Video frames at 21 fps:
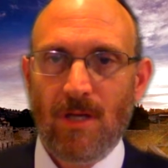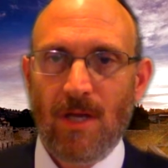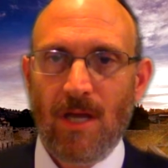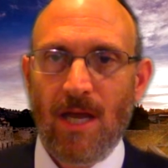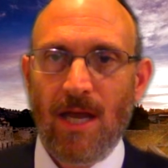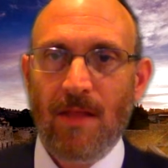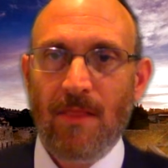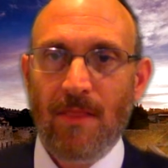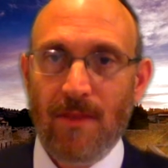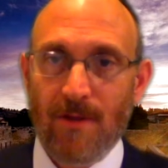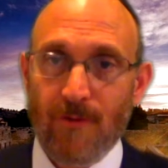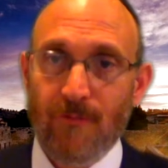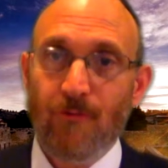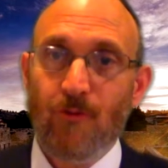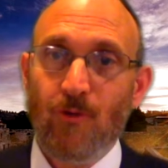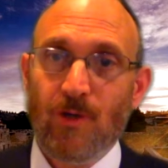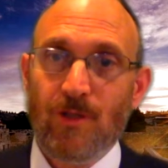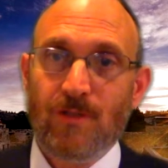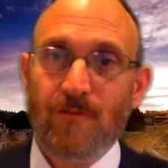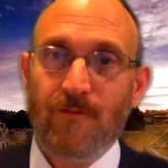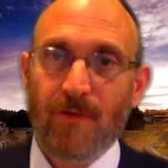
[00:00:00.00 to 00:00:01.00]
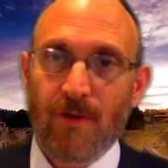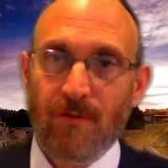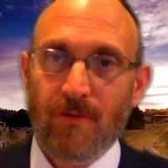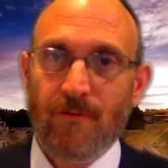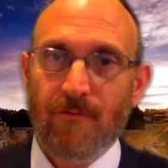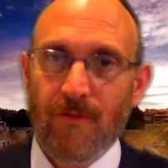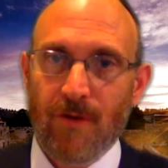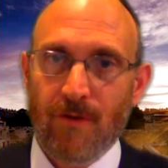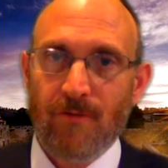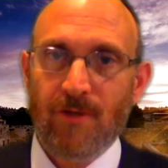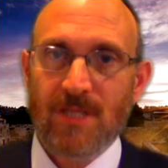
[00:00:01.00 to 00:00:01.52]
And therefore it's very,
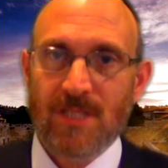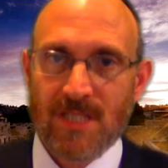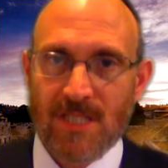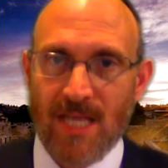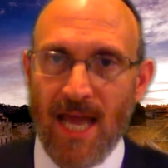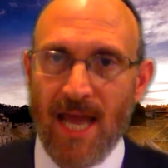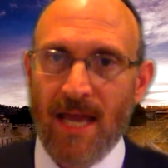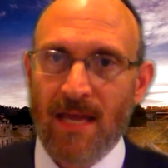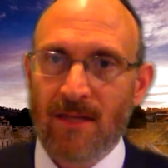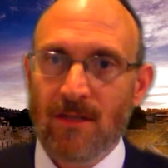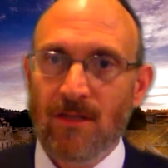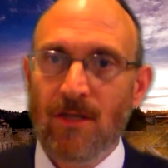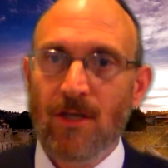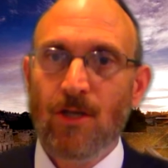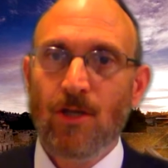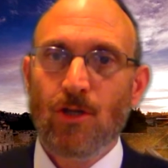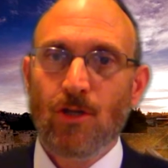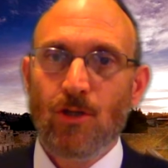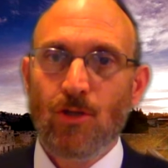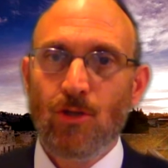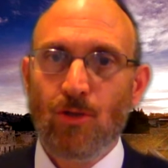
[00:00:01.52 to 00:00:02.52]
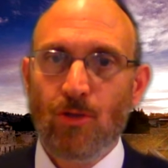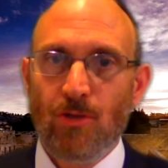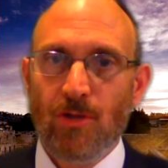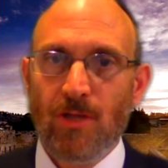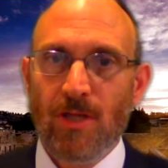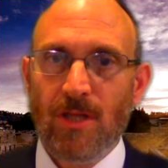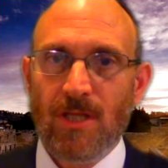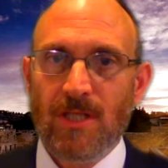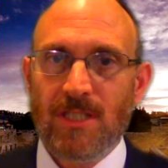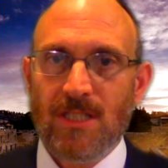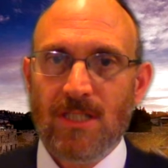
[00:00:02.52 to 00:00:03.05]
very sad. During
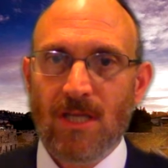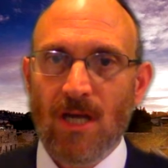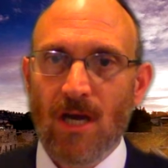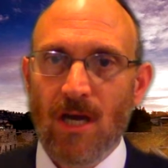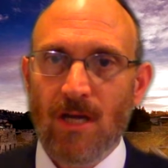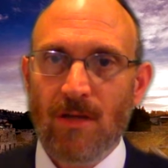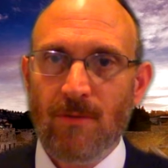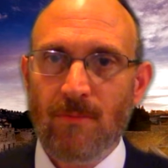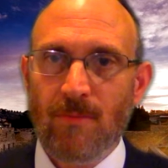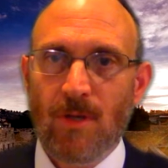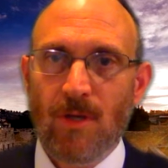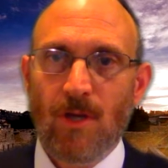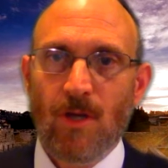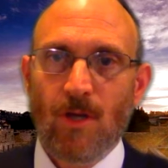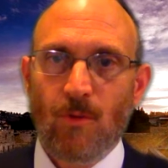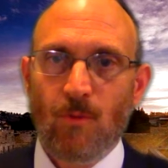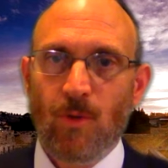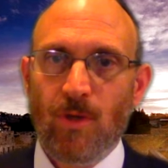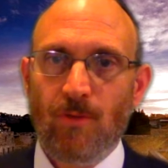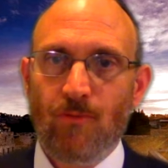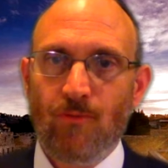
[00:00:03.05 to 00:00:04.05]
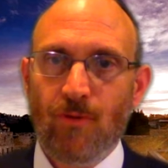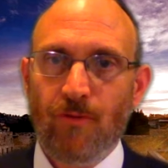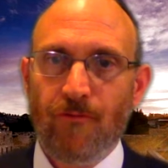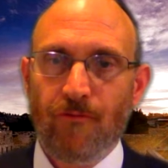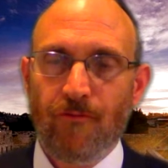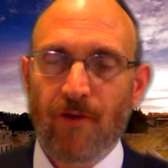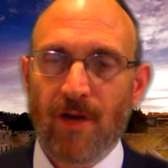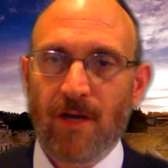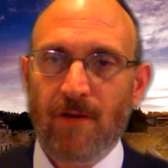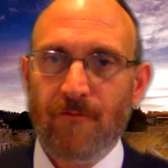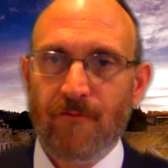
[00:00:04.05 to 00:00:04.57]
this time we
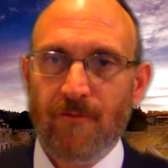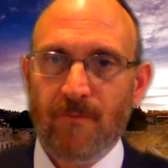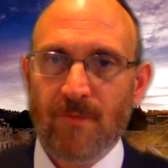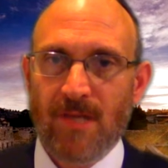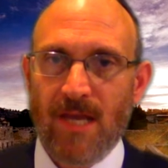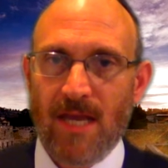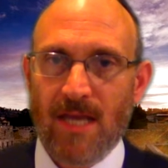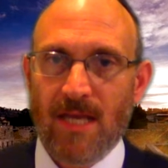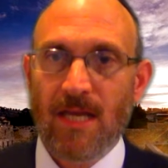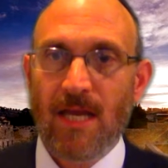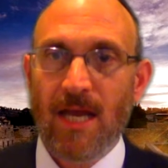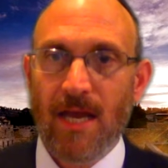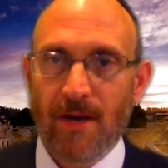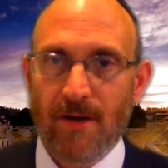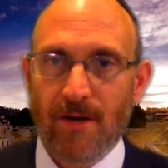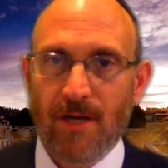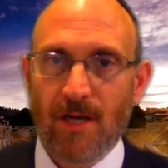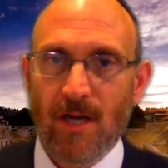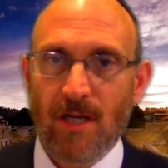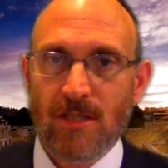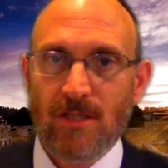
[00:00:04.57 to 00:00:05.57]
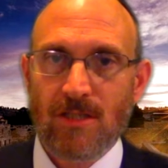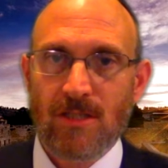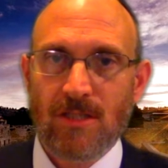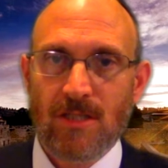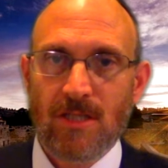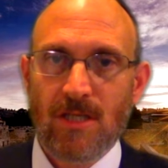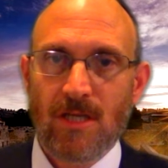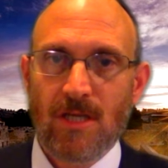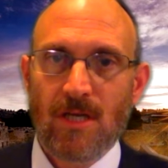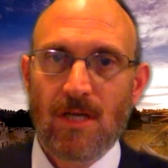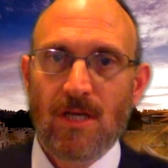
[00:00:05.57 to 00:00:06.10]
refrain from taking haircuts.
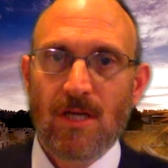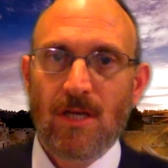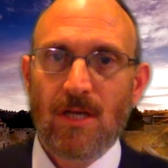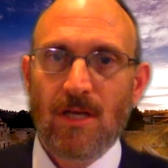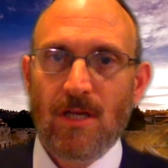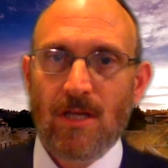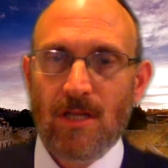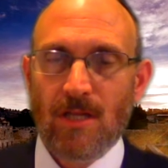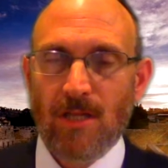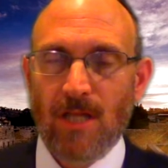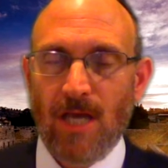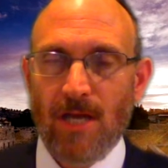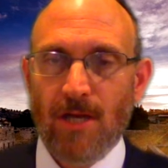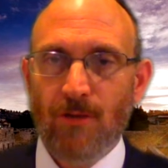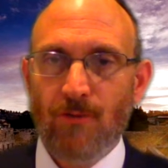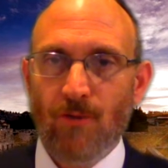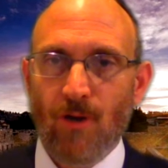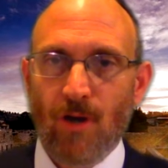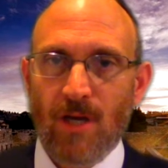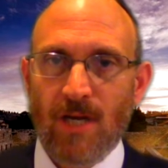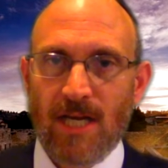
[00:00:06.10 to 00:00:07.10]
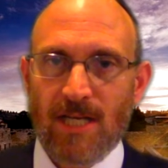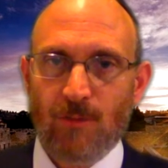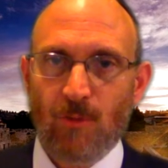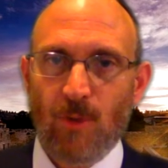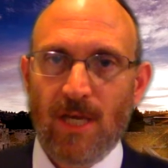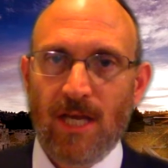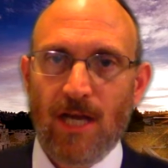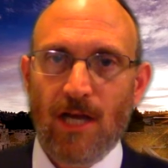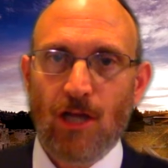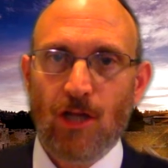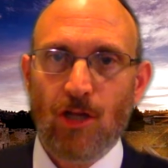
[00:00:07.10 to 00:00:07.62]
Later on, as we
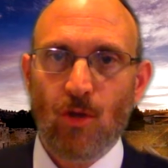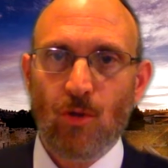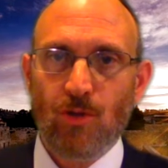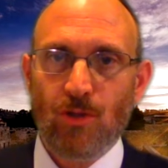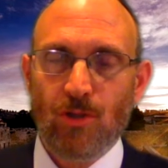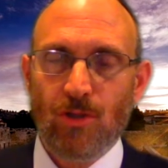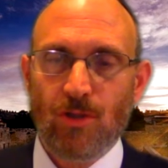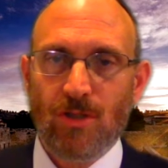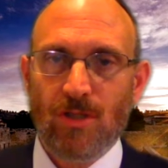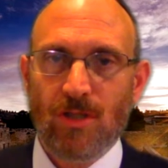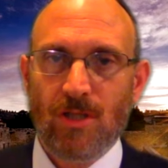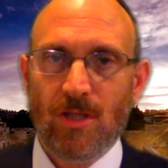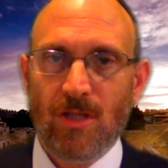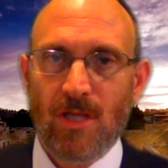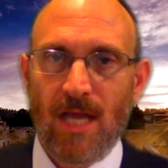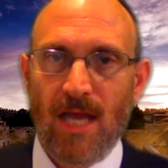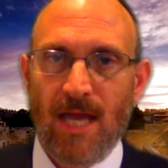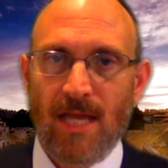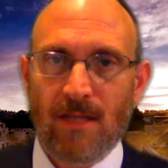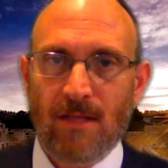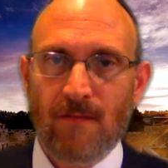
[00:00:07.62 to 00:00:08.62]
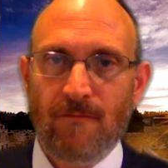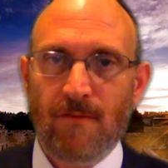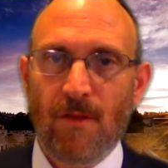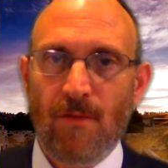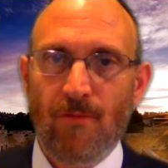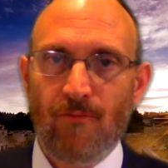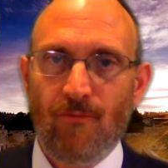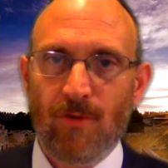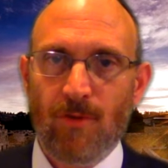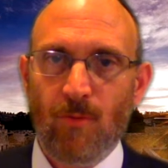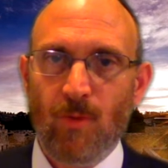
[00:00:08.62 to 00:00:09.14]
get closer to the end of the
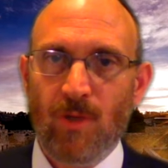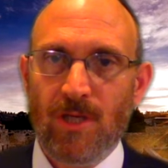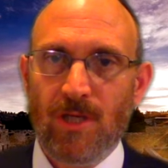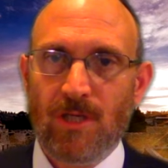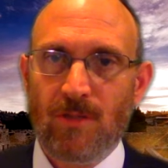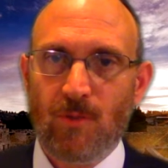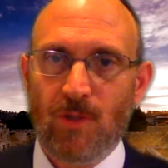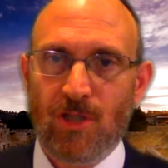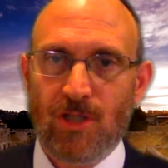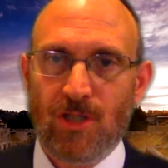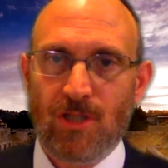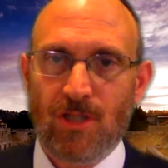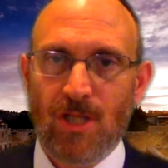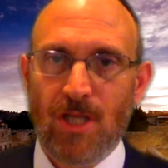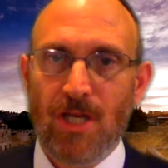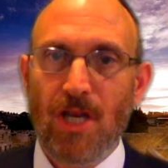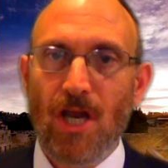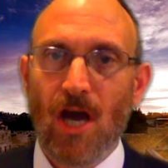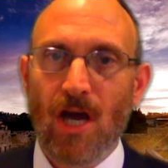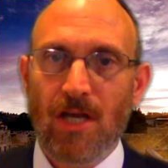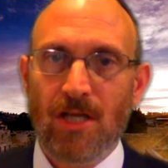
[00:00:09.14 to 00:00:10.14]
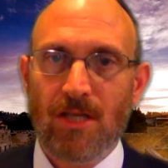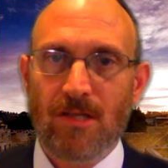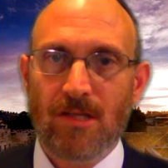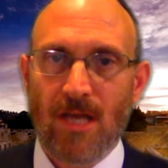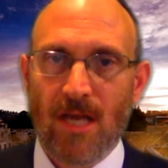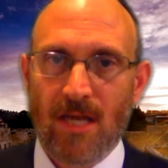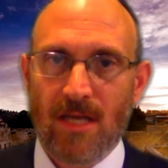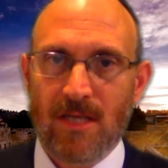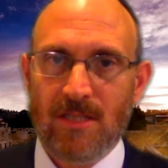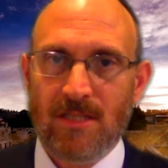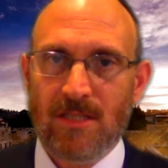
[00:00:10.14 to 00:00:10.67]
3 weeks, which is the 9
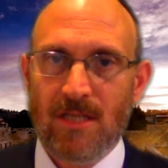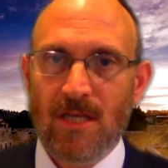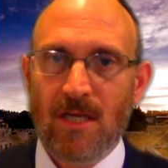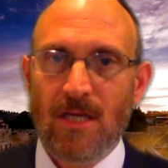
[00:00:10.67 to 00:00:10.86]
days,